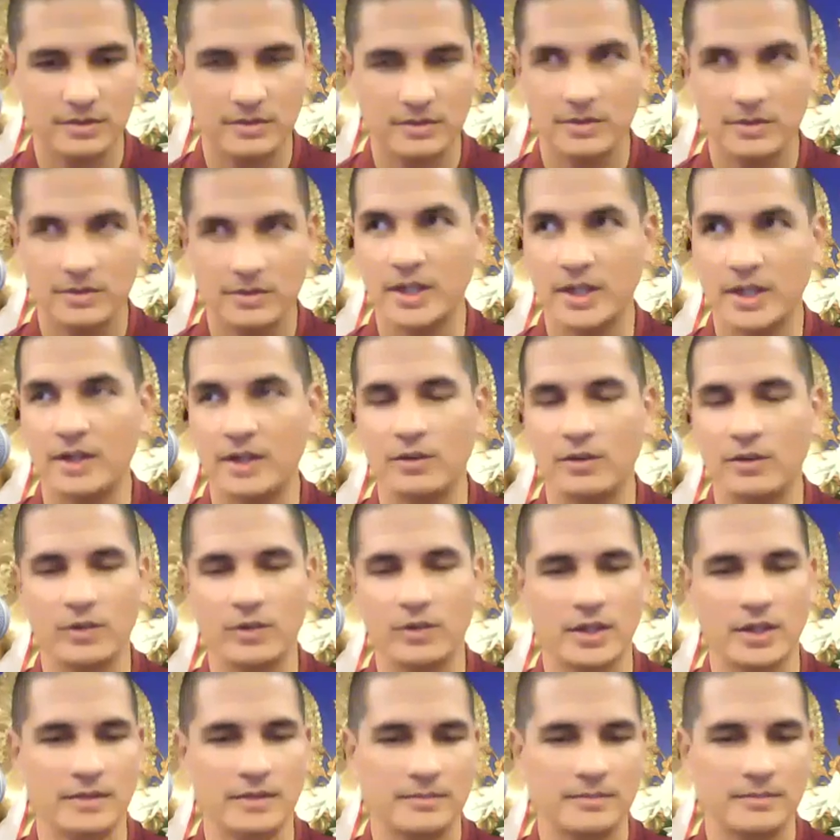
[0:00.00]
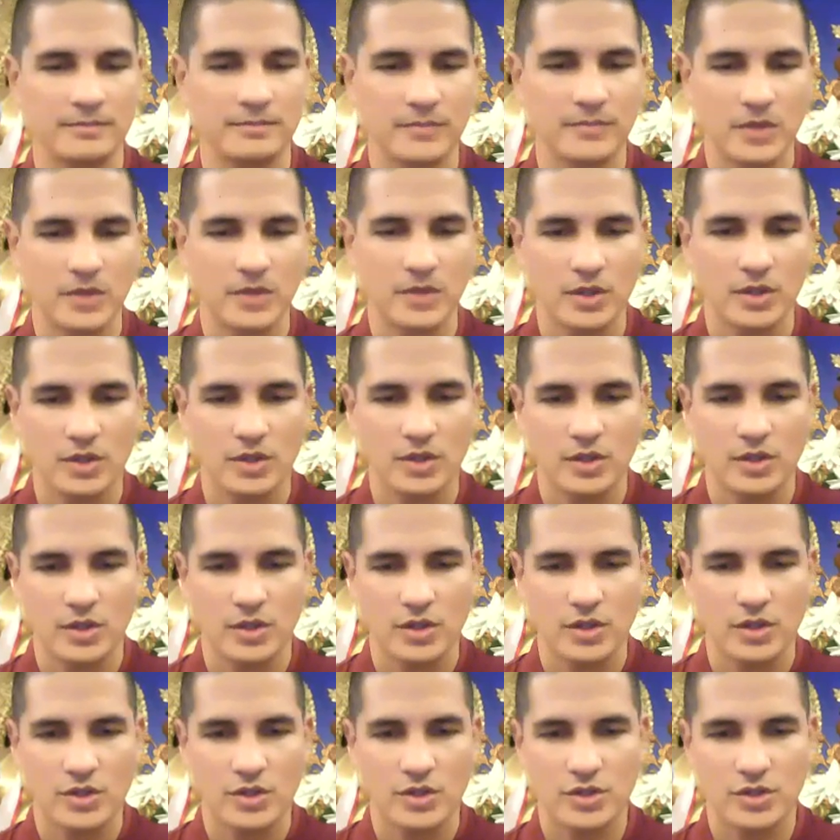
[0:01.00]
Yeah, okay.
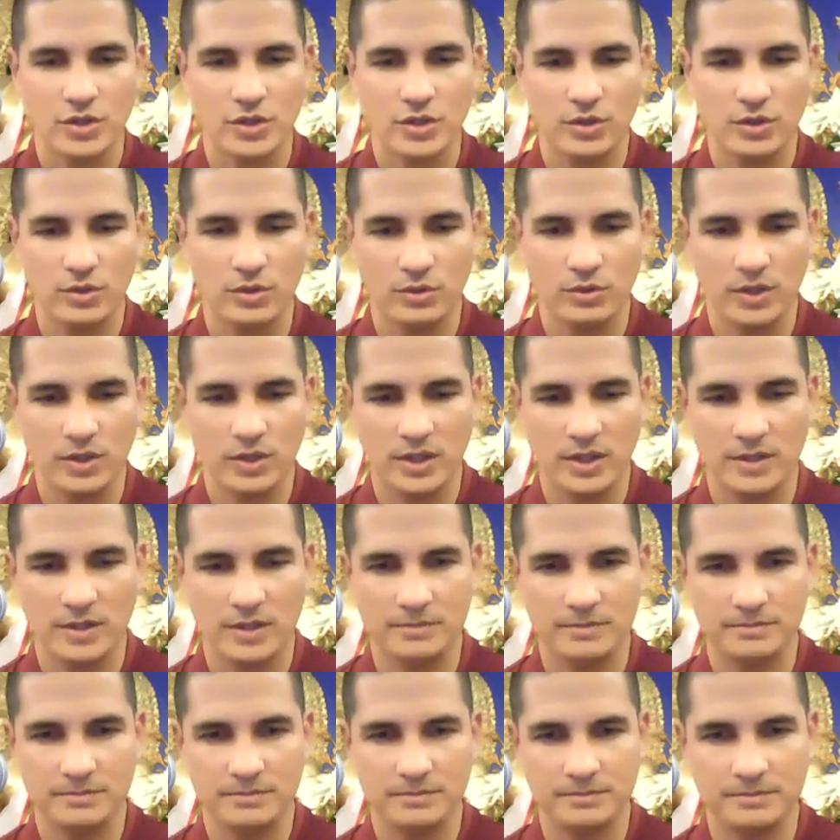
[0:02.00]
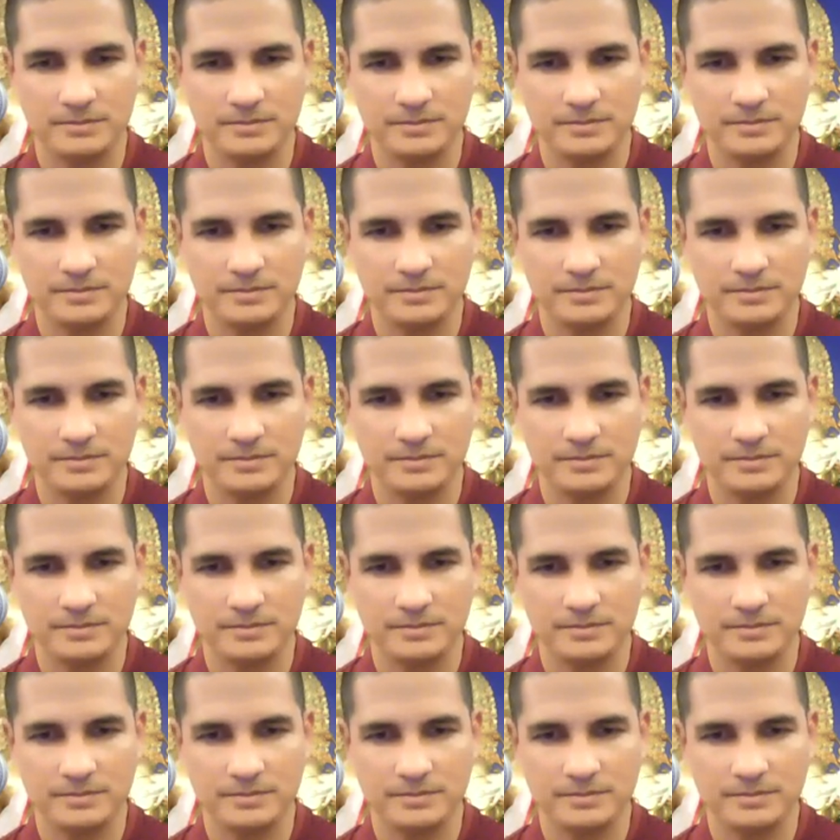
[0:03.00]
So, and